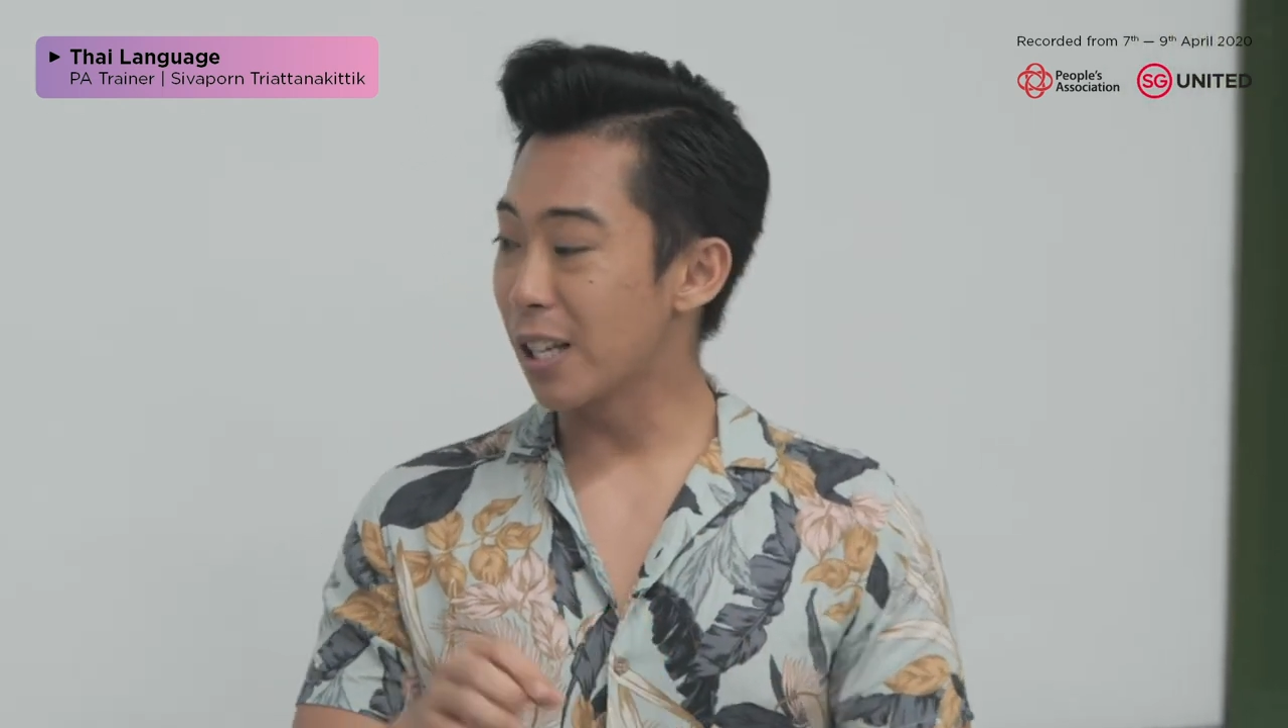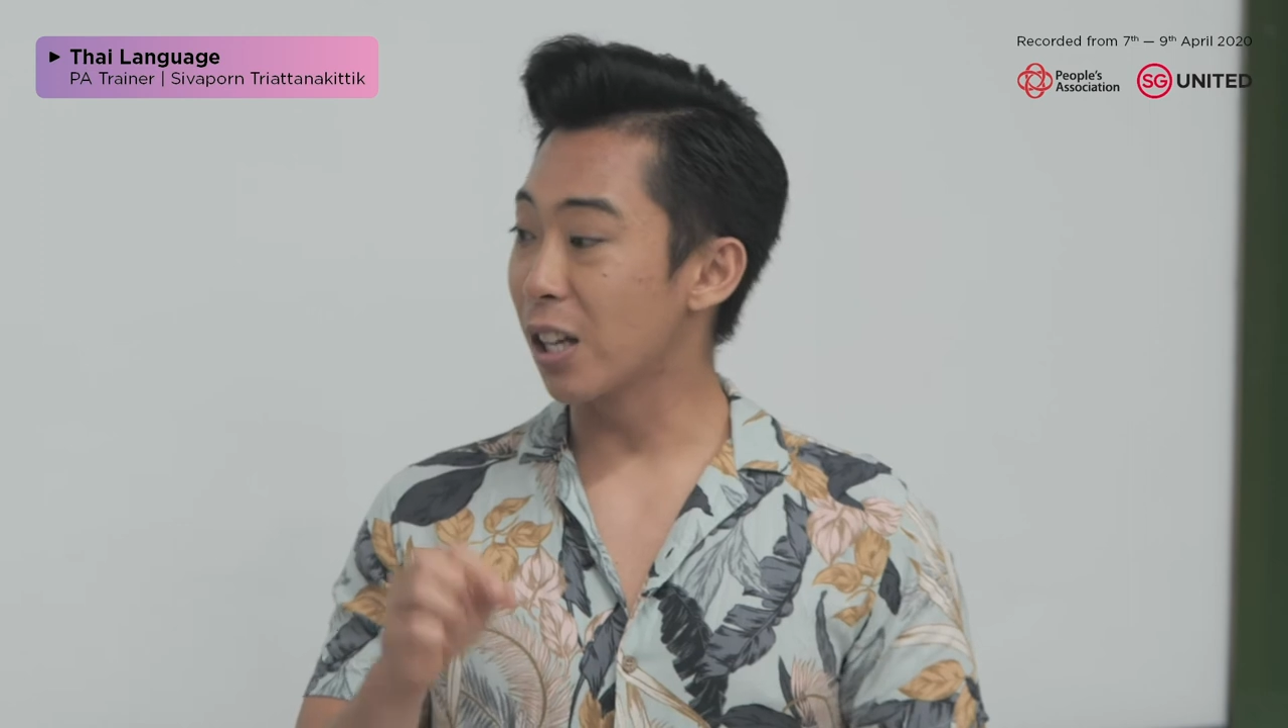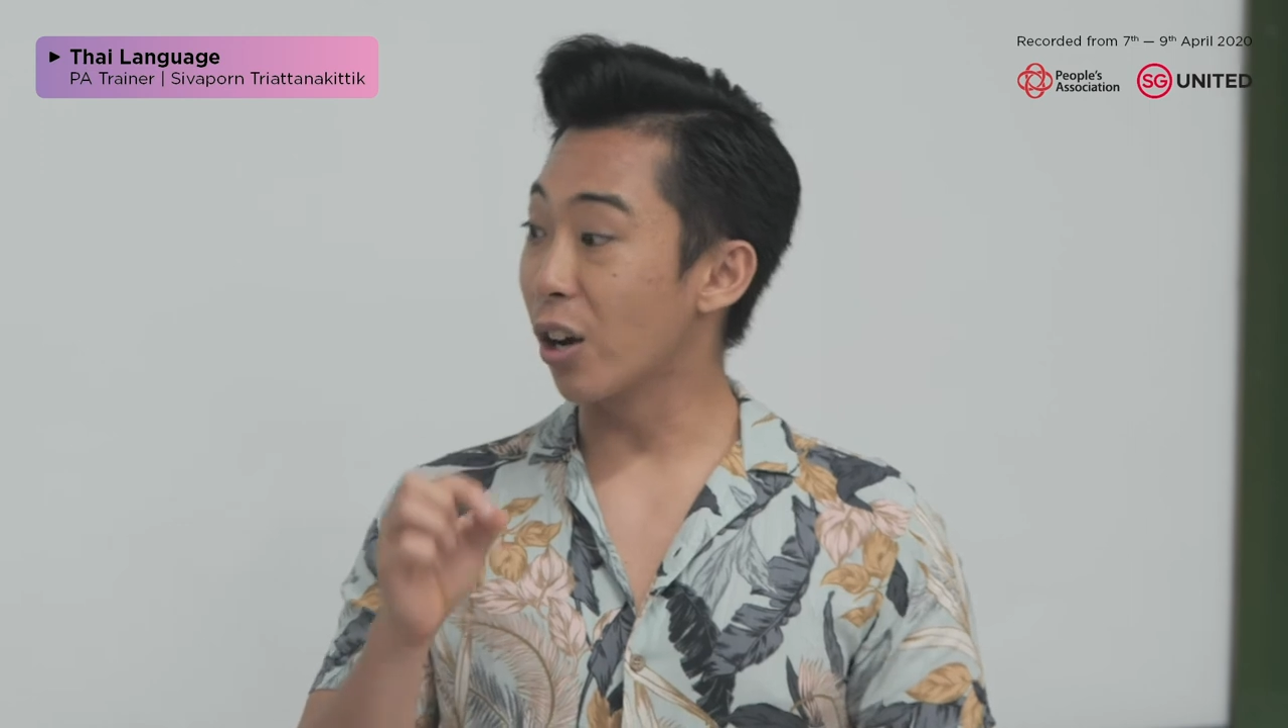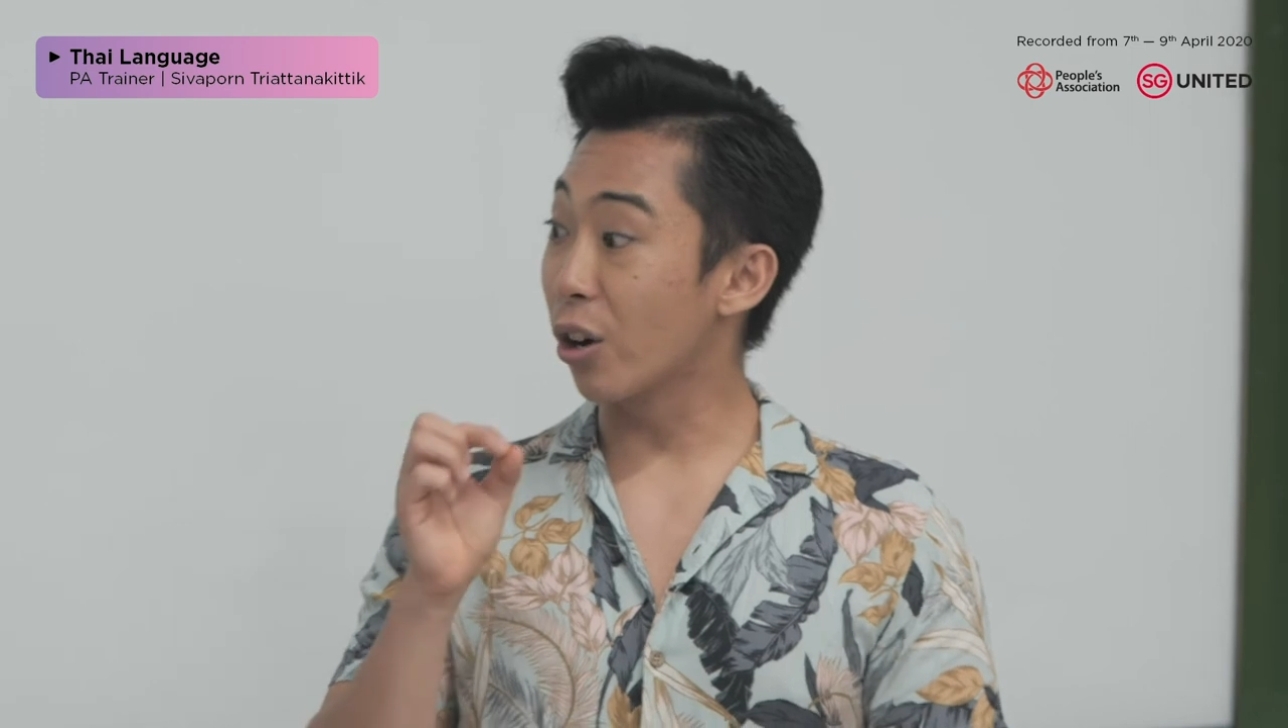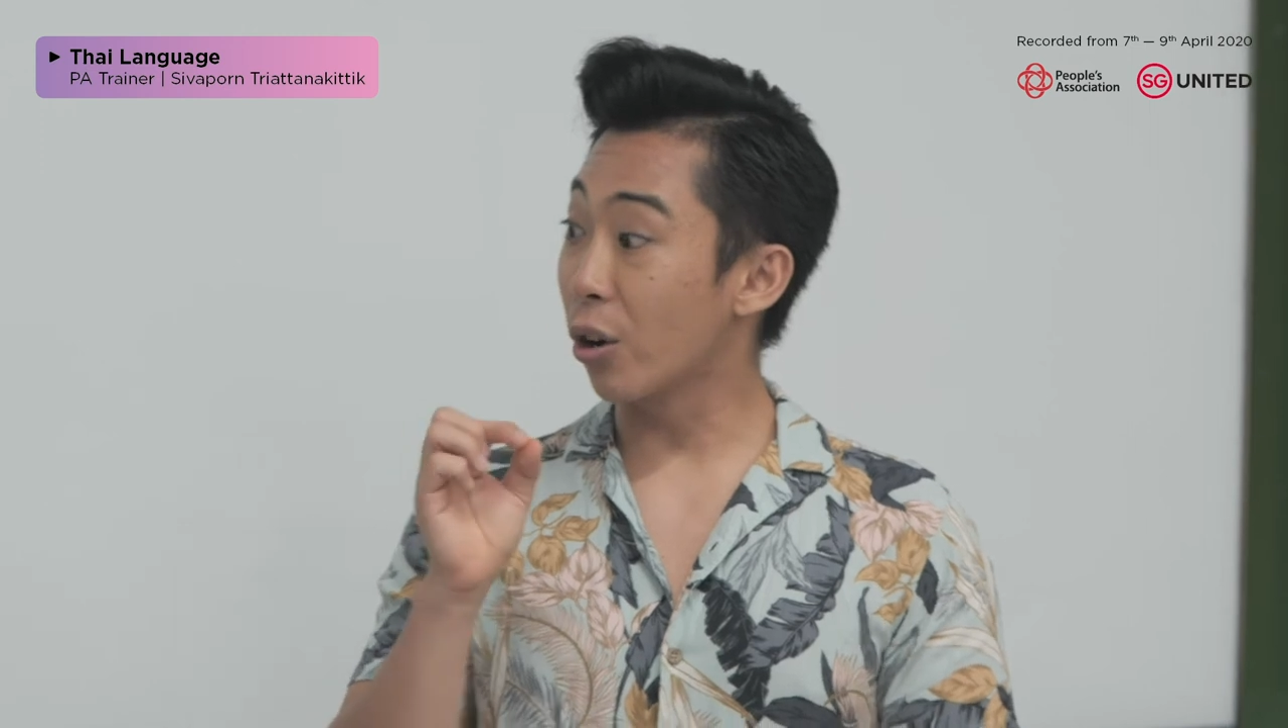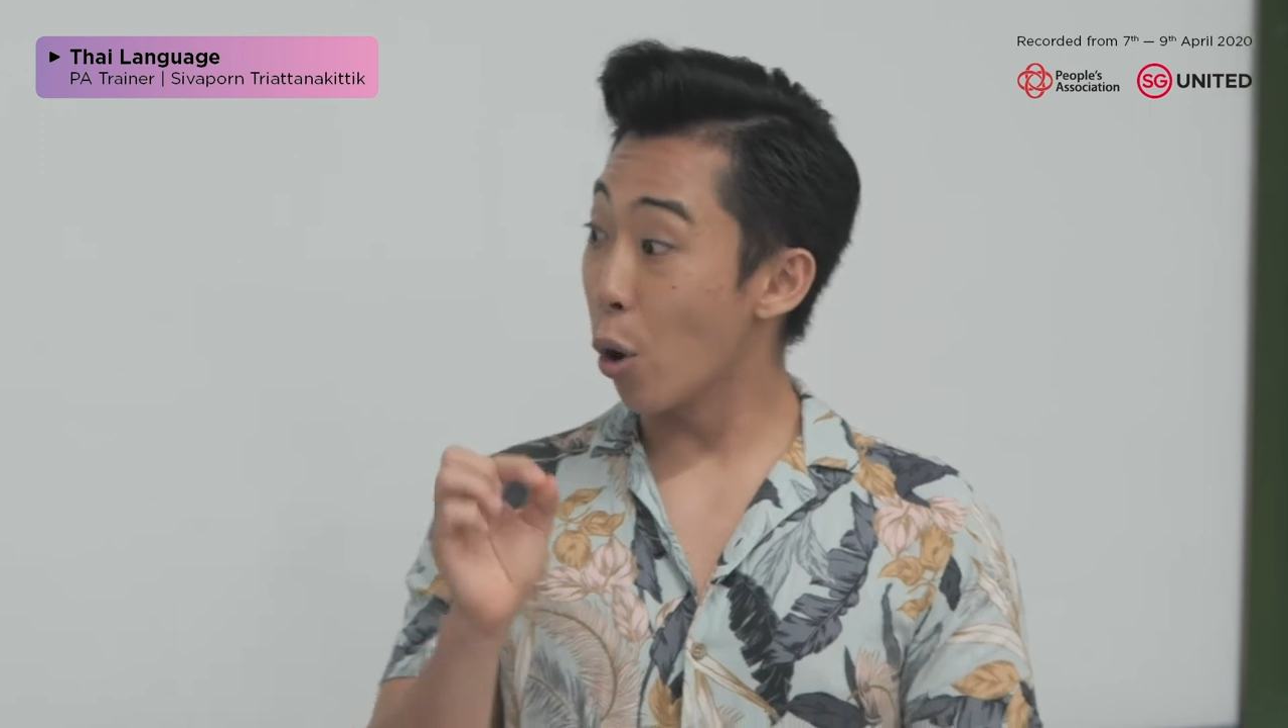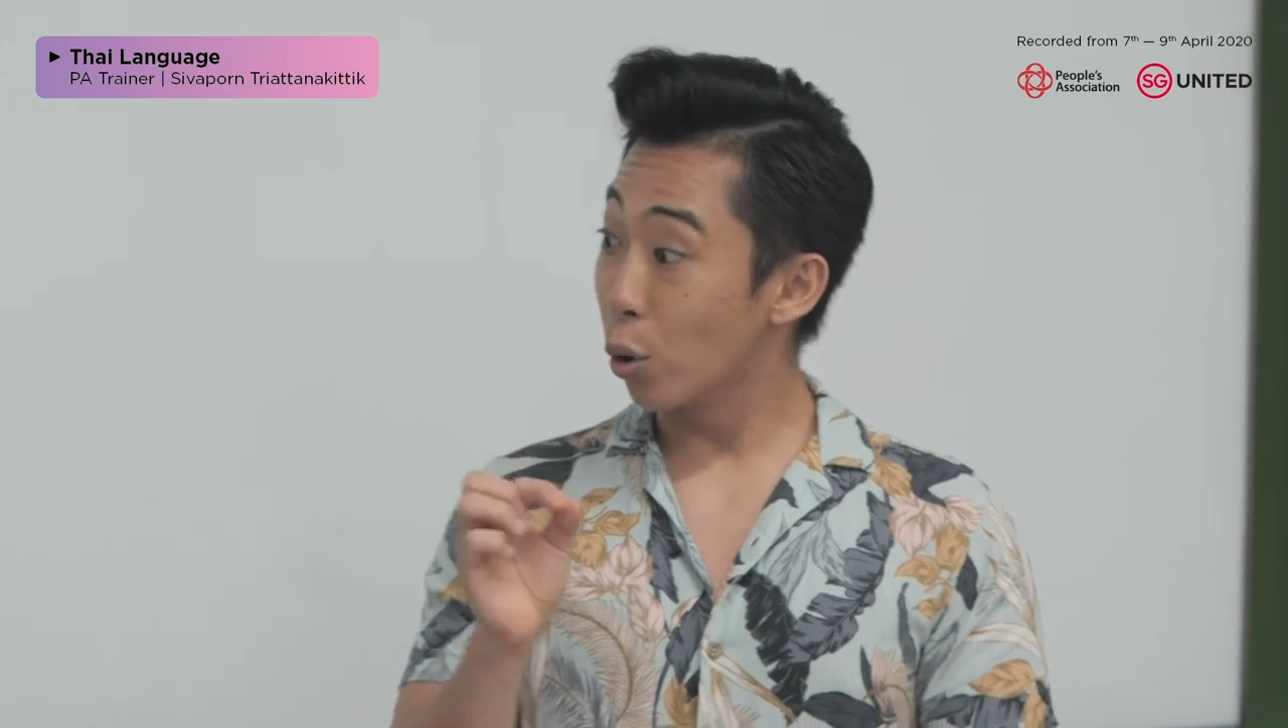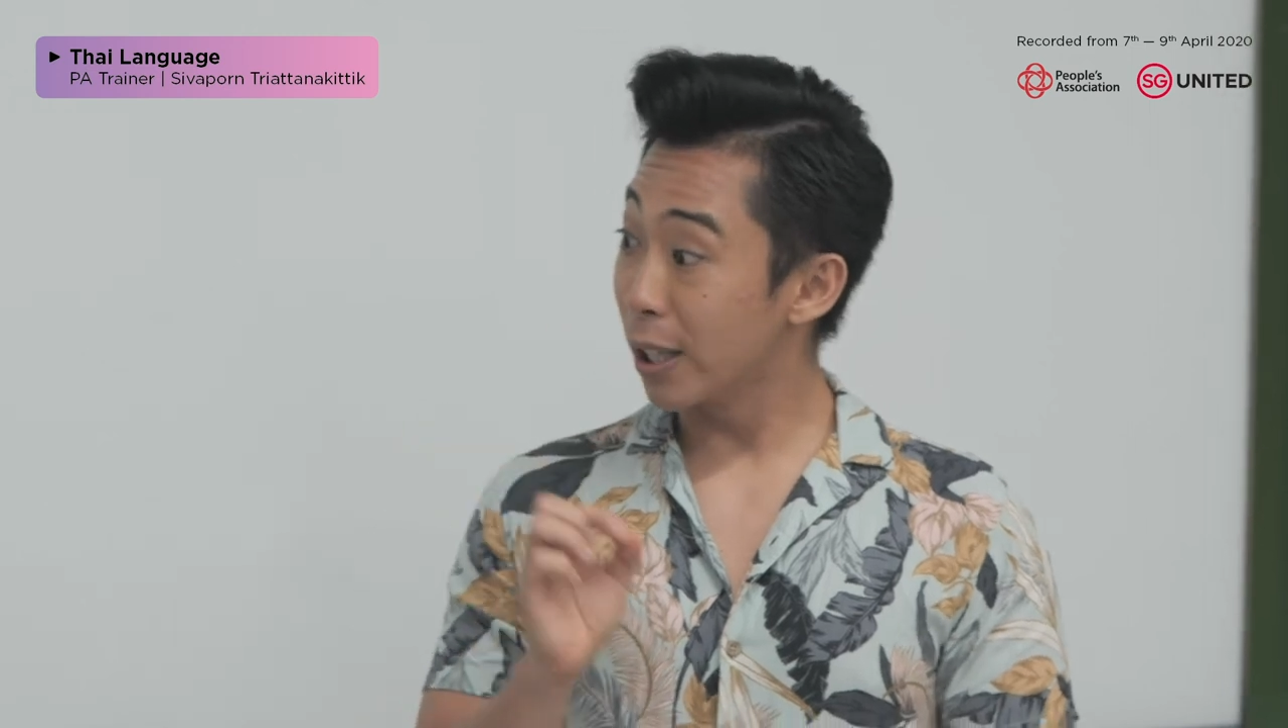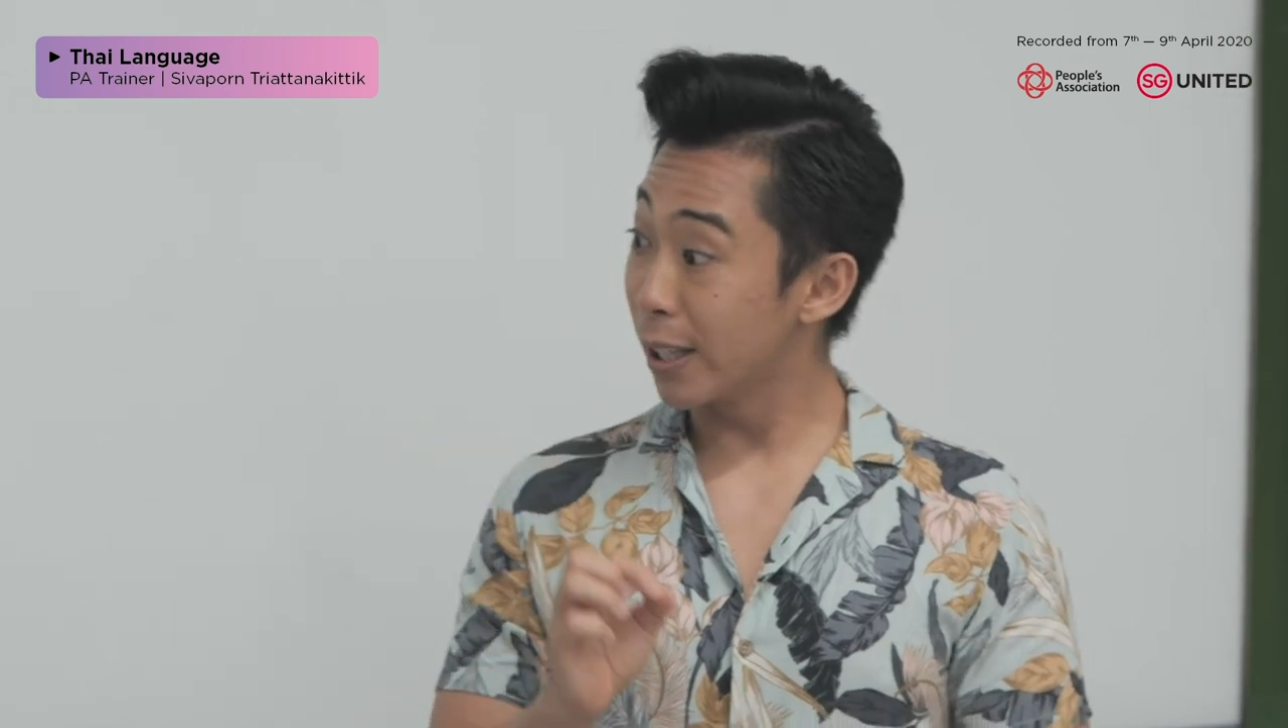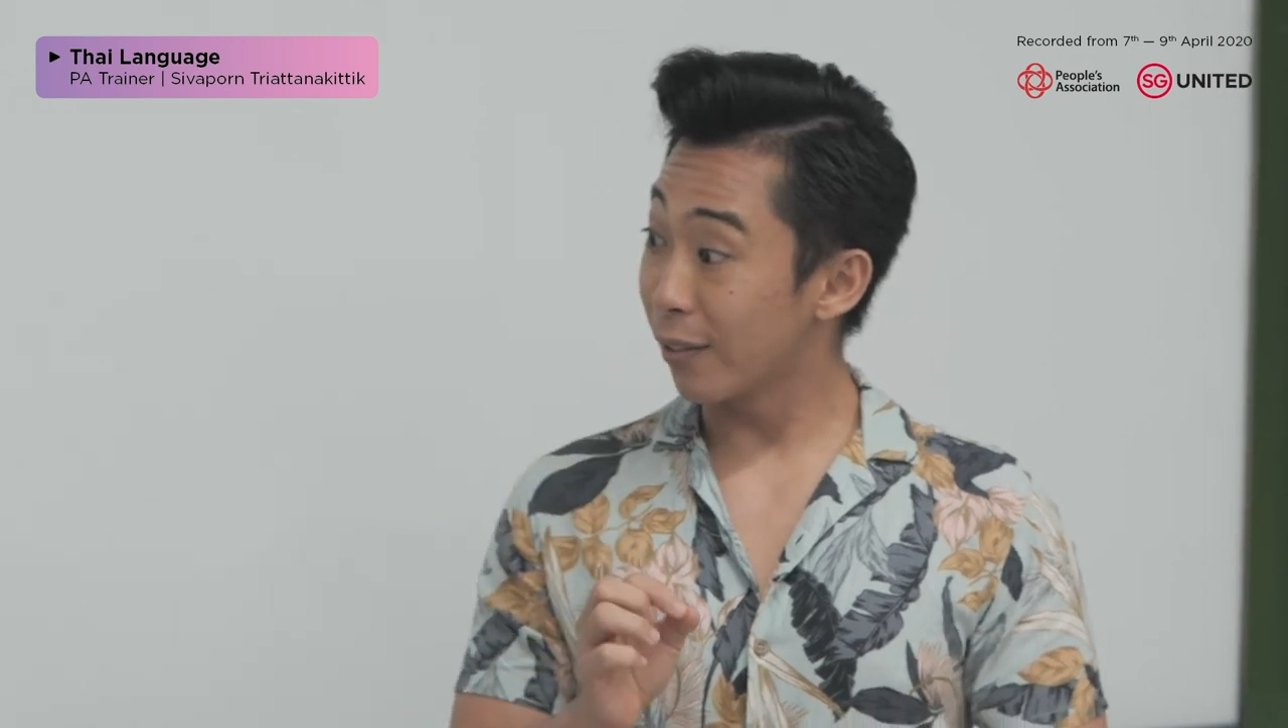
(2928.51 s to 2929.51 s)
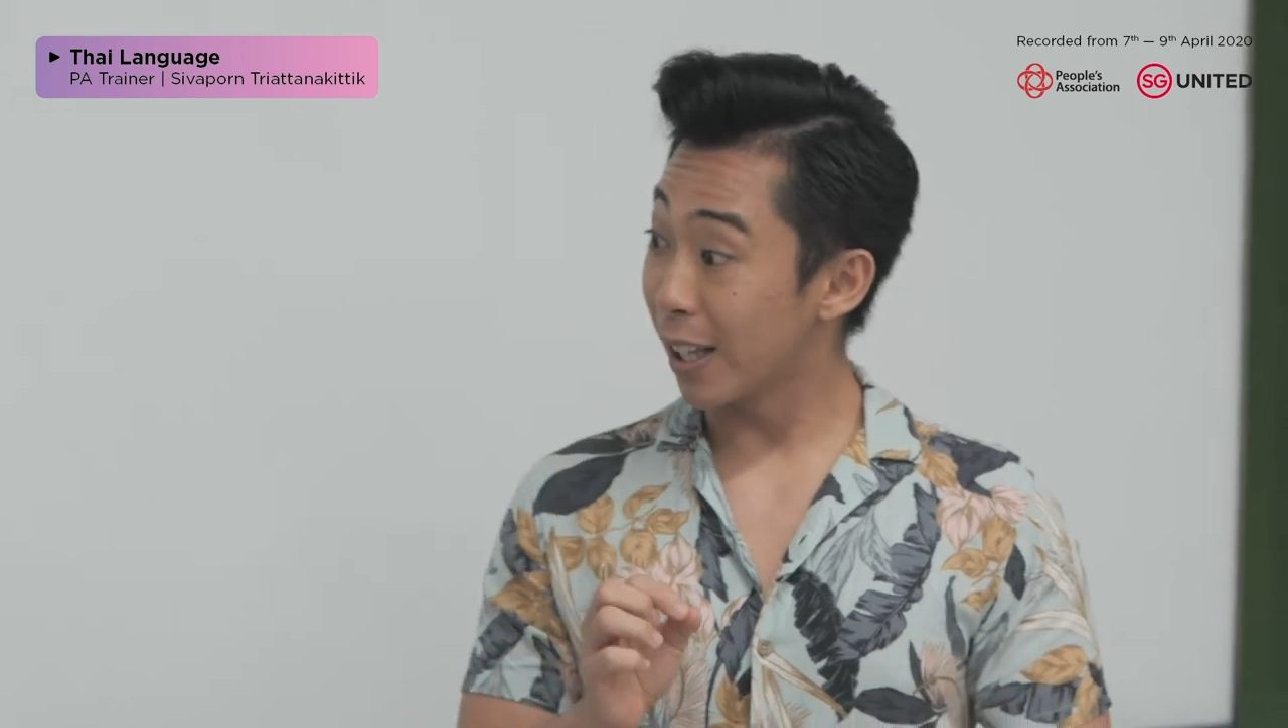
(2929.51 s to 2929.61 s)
There's the rolling